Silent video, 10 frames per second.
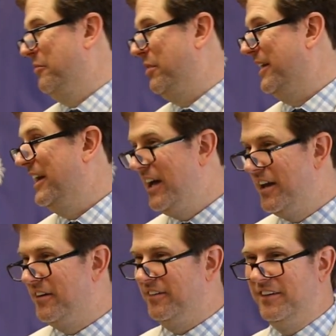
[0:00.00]
But he
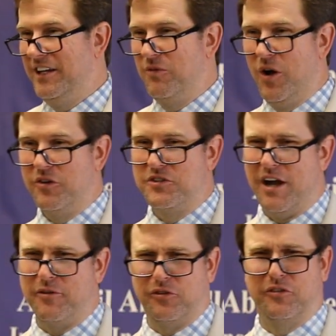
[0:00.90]
didn't. He wrote to
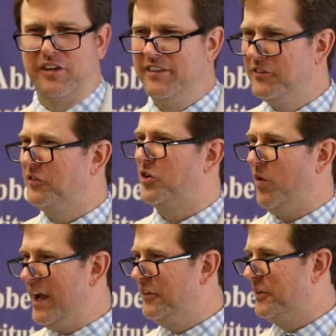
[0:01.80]
Jefferson and said, this is
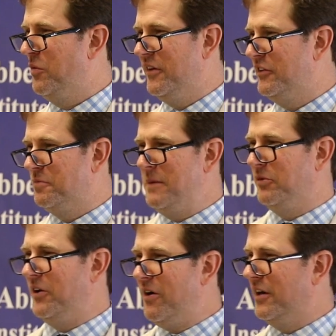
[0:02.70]
crazy. What are these
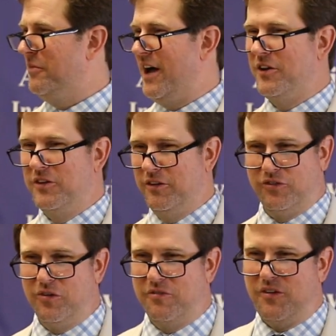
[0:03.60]
people talking about?
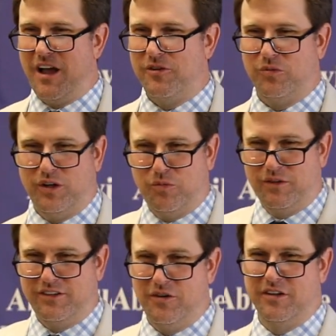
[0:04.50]
It's only 5 years. What are
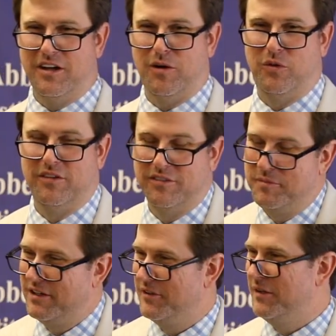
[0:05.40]
we doing here? Well,
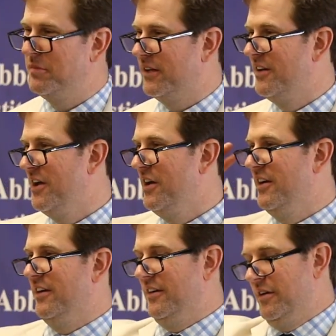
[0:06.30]
I mean, if he had been
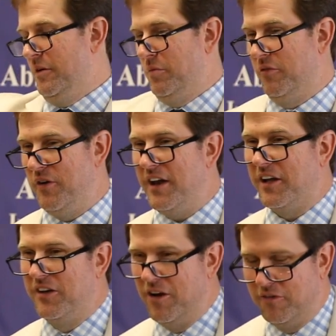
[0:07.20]

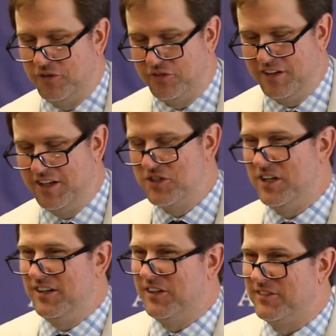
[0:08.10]
prophetic enough to see, he
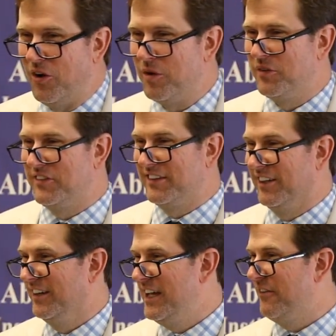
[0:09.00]
should have just told him
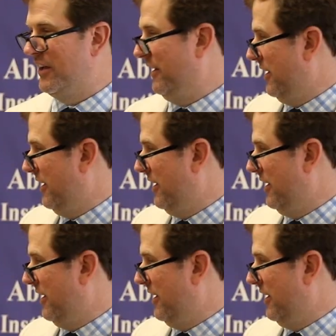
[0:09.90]
to leave.